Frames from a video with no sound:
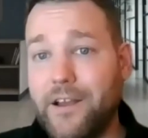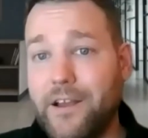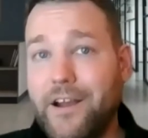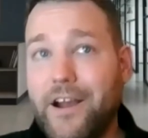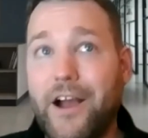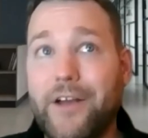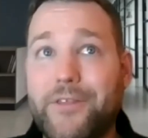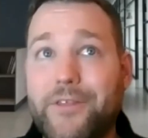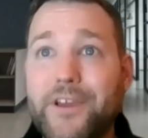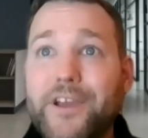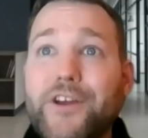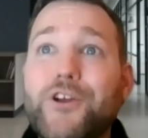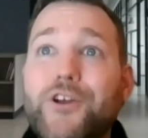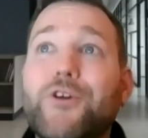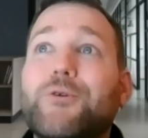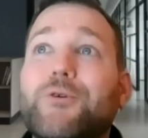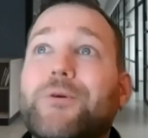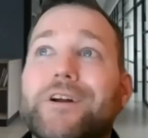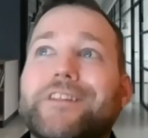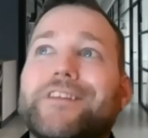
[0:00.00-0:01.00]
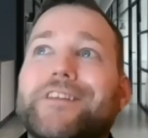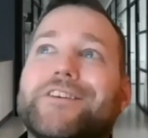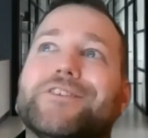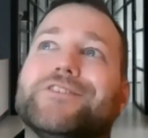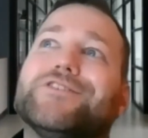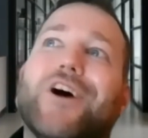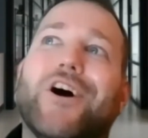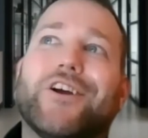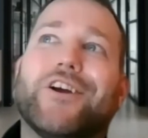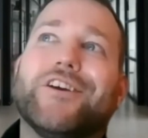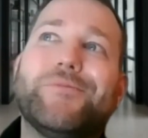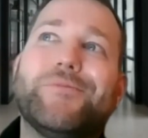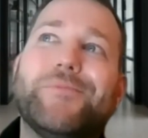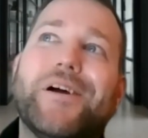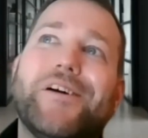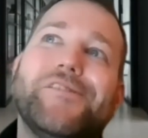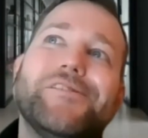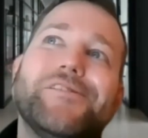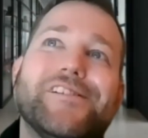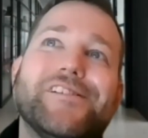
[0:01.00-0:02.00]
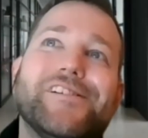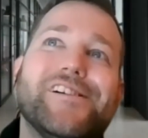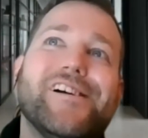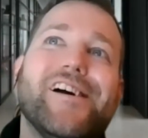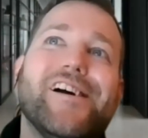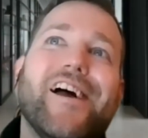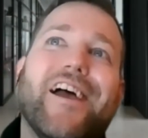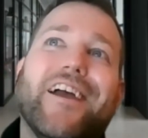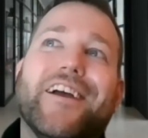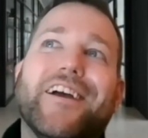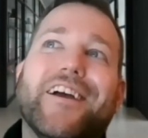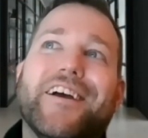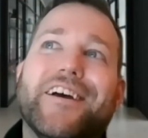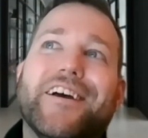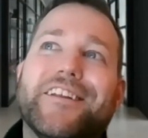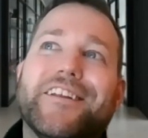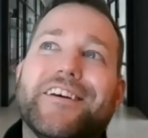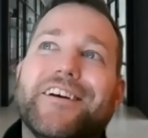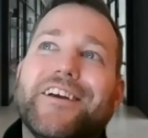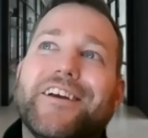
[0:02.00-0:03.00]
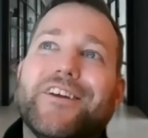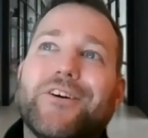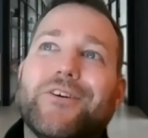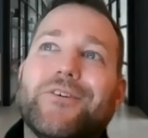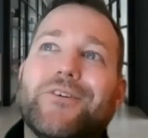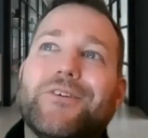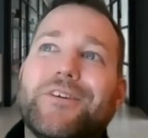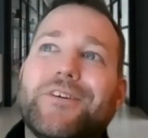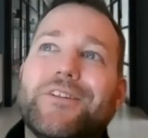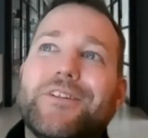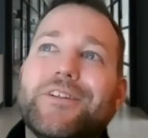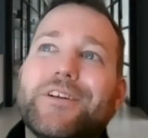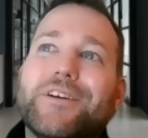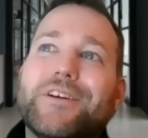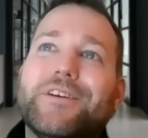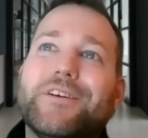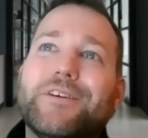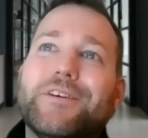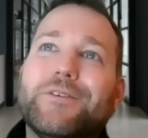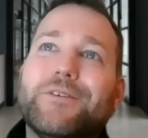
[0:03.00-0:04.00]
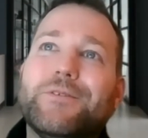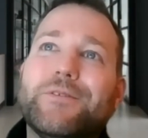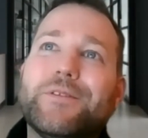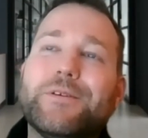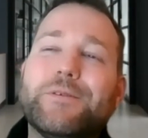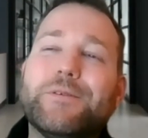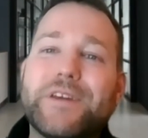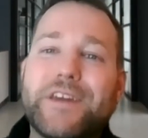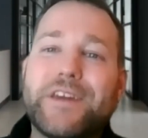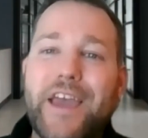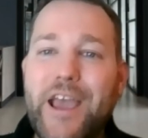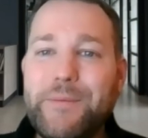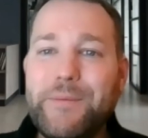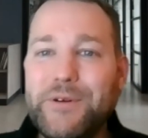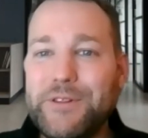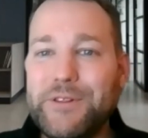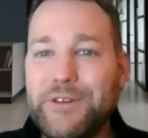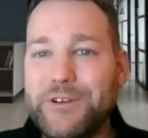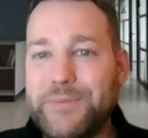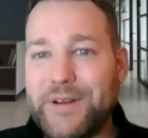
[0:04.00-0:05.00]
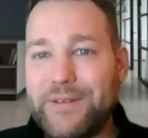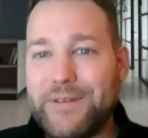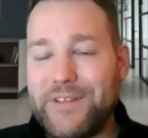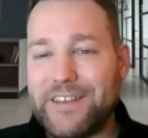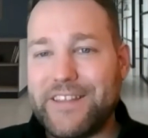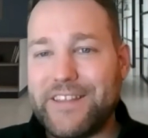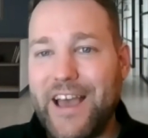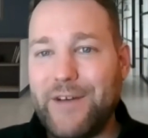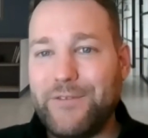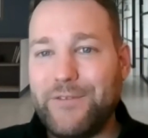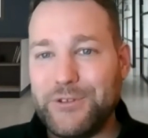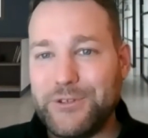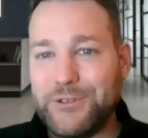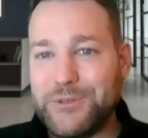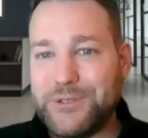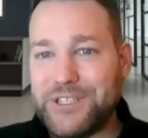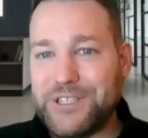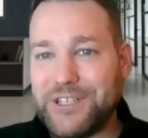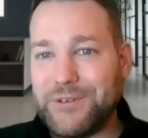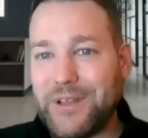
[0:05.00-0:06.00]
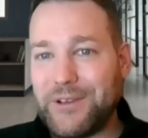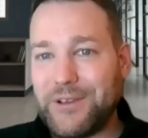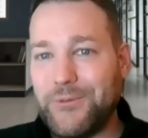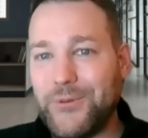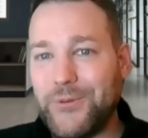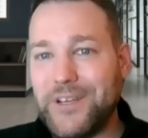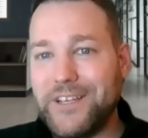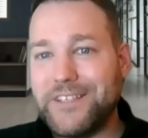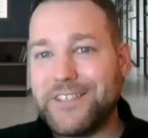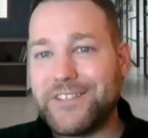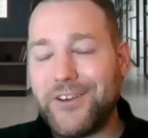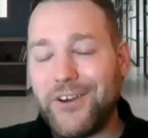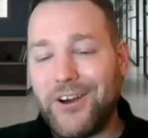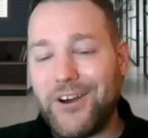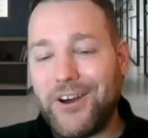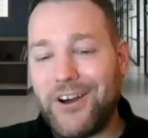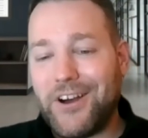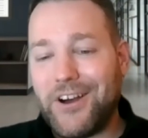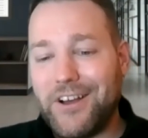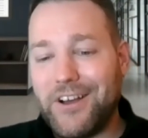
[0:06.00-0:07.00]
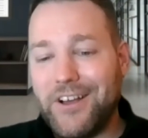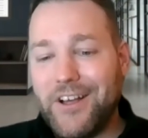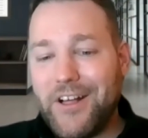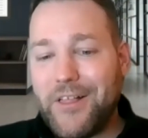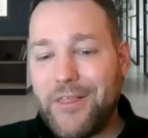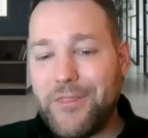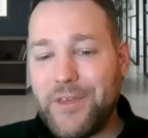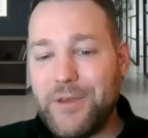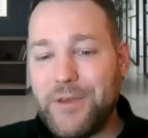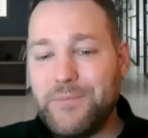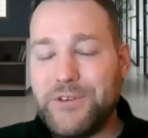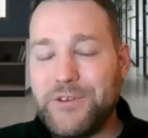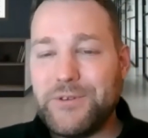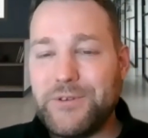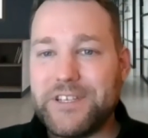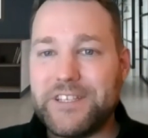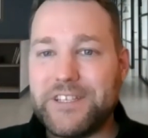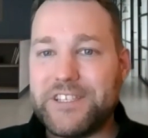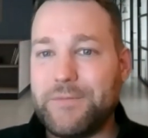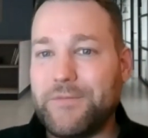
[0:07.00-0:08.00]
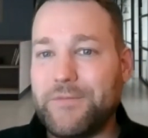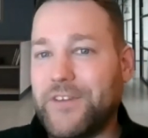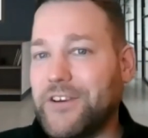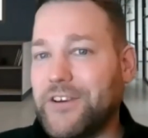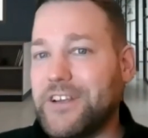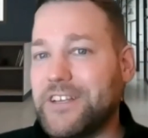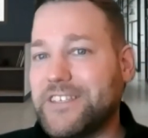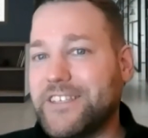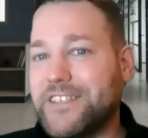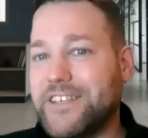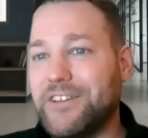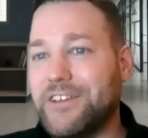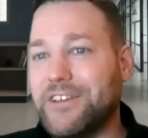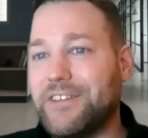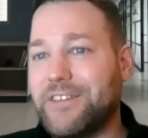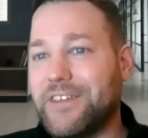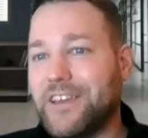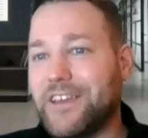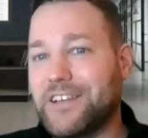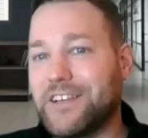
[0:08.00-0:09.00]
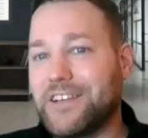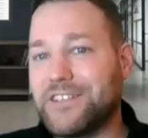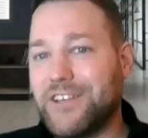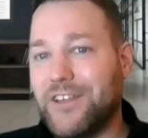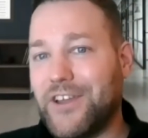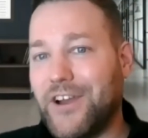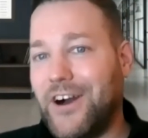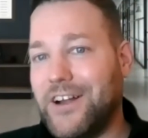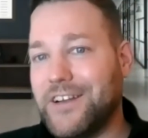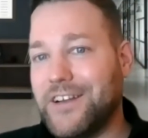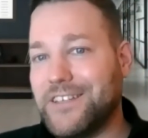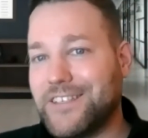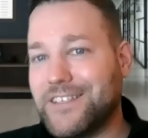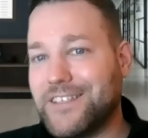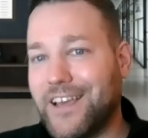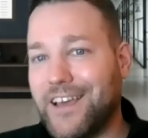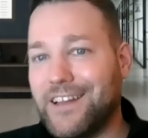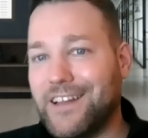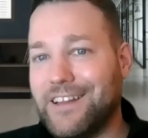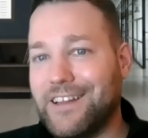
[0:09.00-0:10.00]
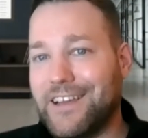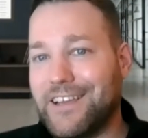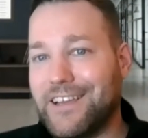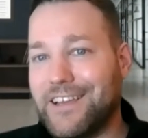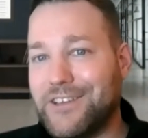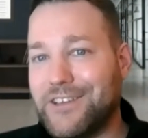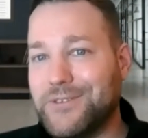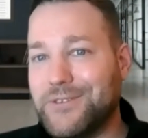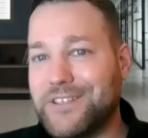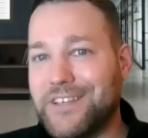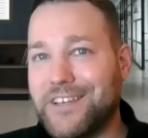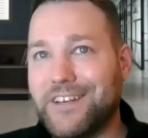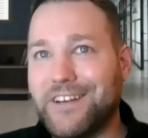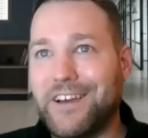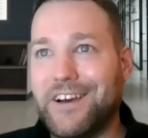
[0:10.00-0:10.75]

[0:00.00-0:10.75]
I think I know the one that you're talking about. And, it became a little bit of like the evolution. Like we saw them using some very silly things on the onset, like using